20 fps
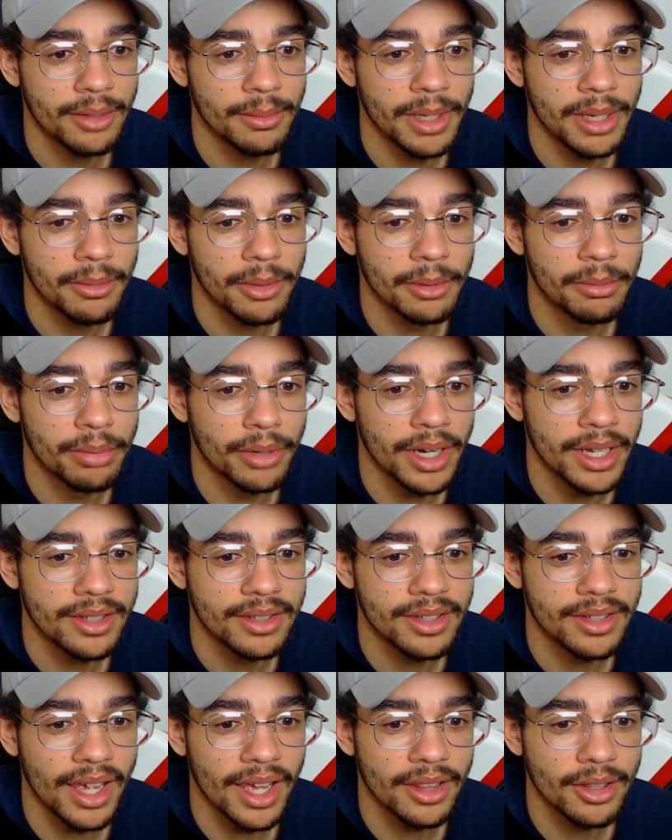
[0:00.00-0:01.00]
going to be able to
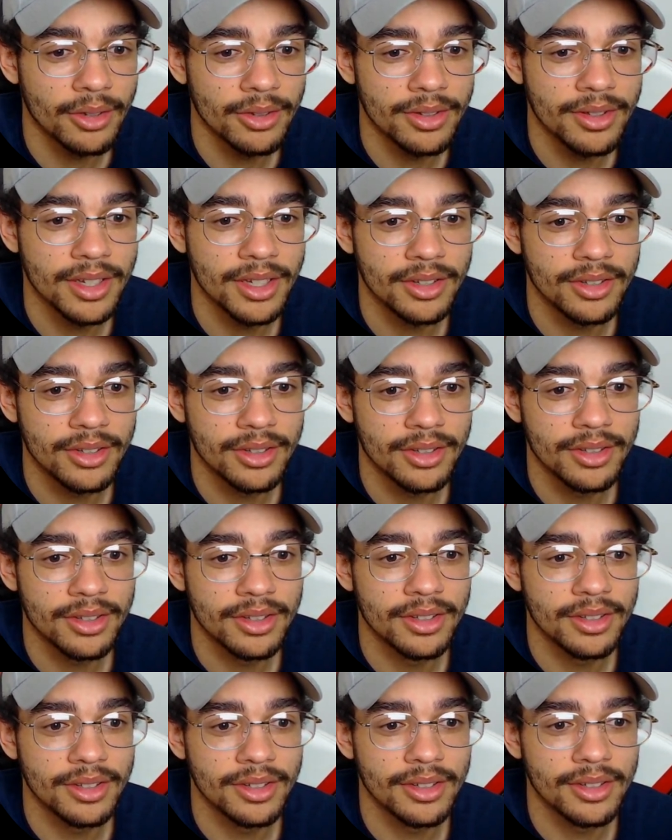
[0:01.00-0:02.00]
brace that. Those things,
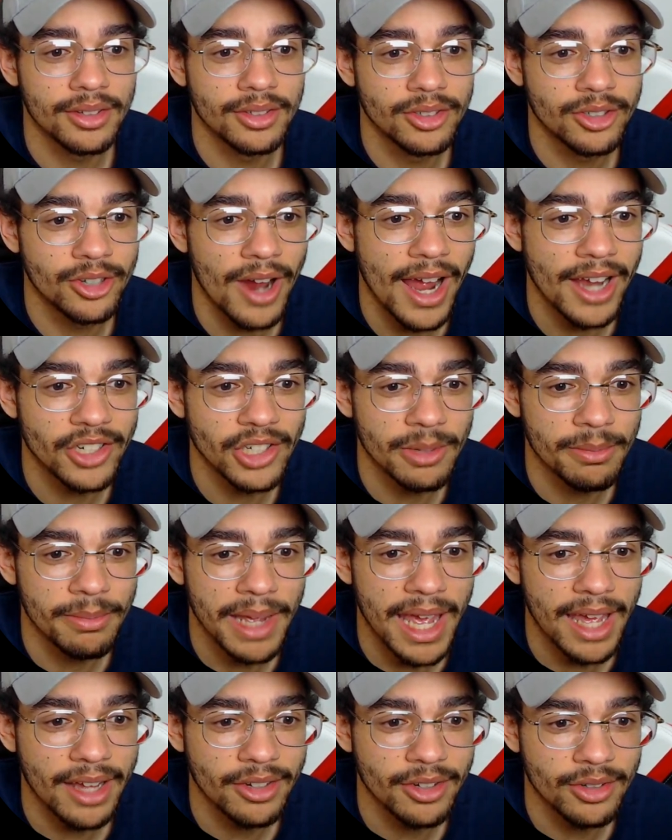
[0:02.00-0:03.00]
trash
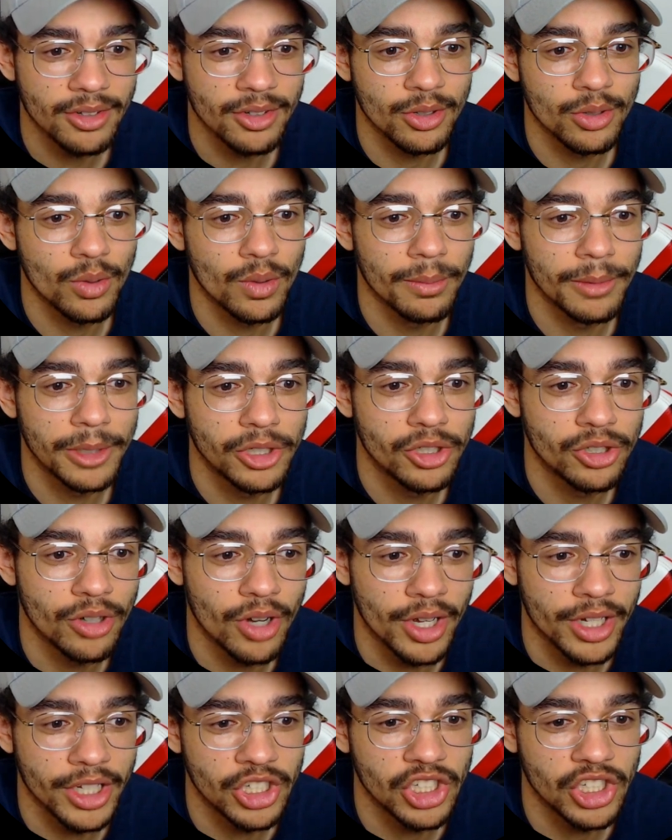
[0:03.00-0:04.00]
compactors are normally
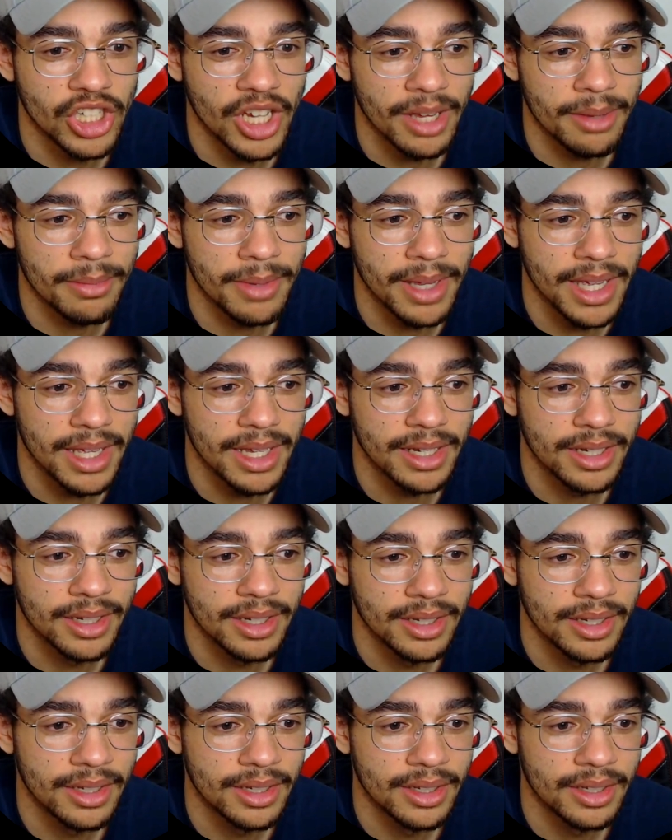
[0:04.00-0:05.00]
strong as shit, man.
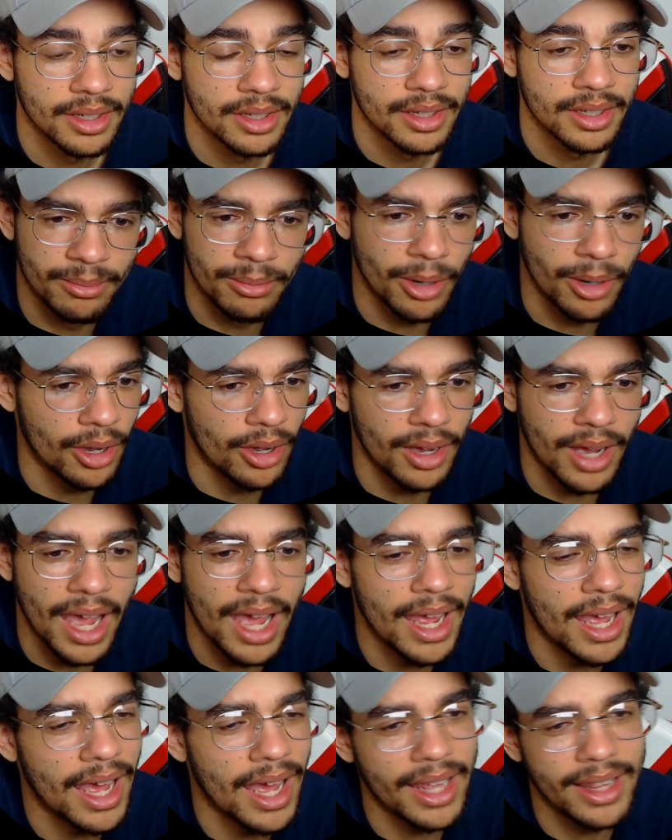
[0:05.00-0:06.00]
Bro,
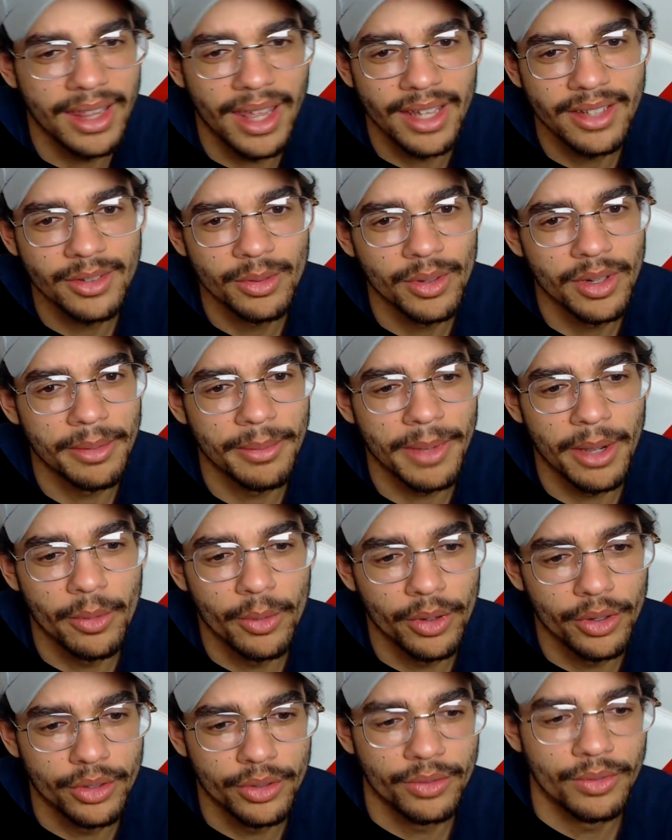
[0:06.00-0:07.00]
that's one of my
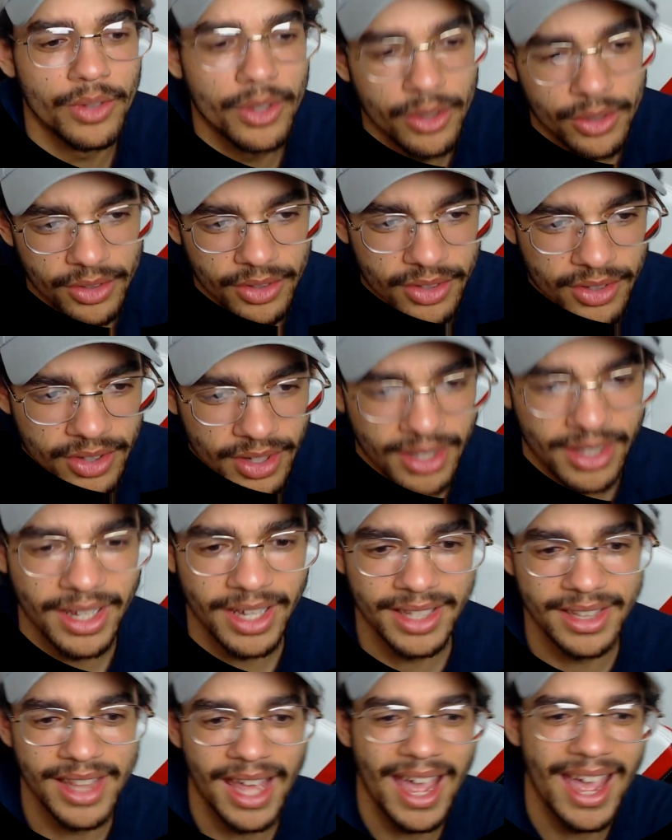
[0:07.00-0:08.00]
worst fears is something
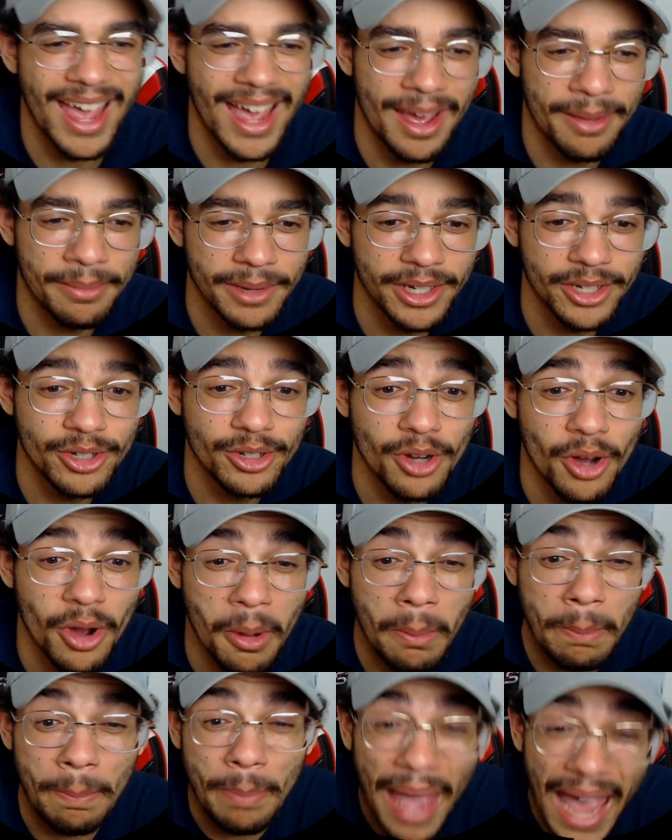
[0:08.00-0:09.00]
like that happening. You
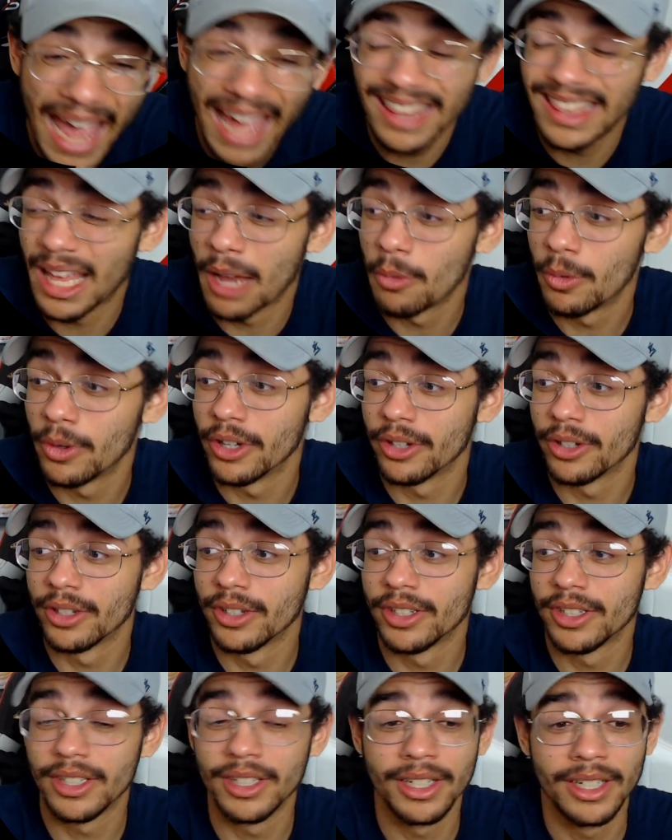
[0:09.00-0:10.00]
know how bad that would
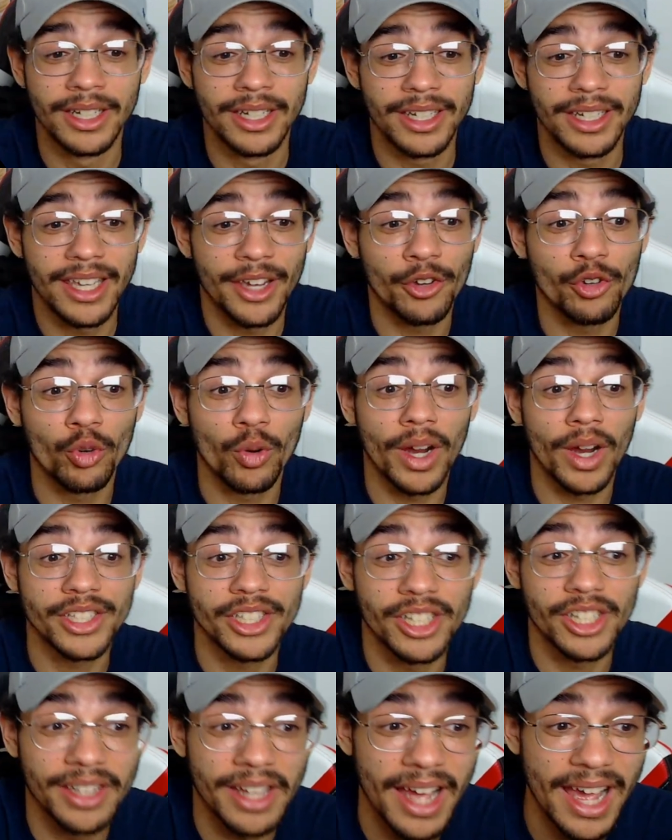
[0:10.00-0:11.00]
hurt? Get
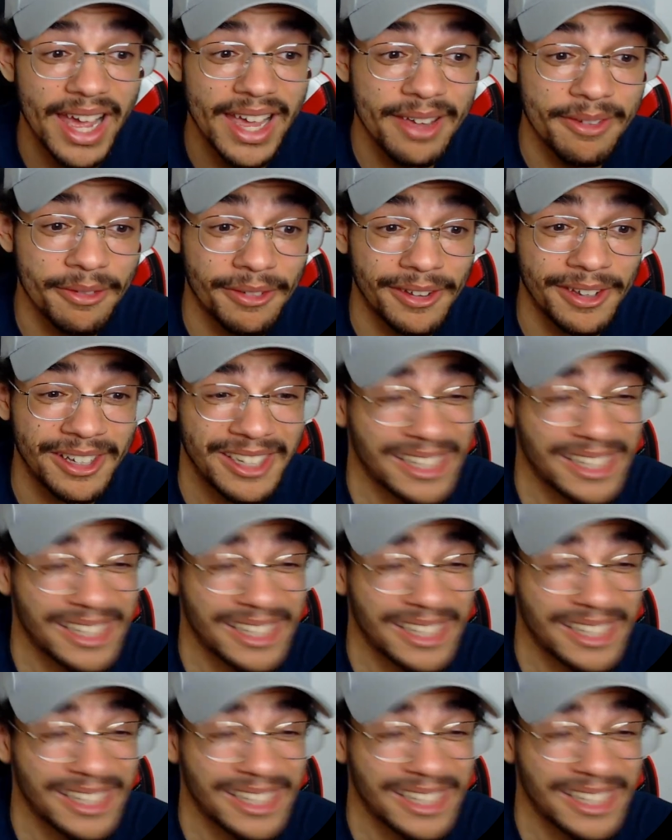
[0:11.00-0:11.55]
crushed alive?